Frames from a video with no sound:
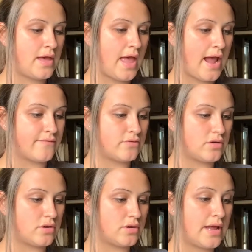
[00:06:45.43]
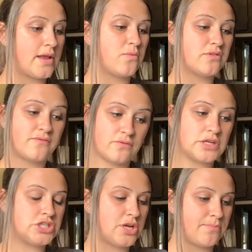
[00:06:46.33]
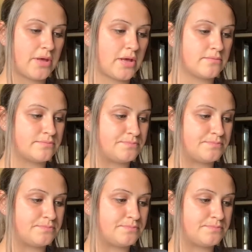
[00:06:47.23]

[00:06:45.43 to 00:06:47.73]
after, and it was free shipping.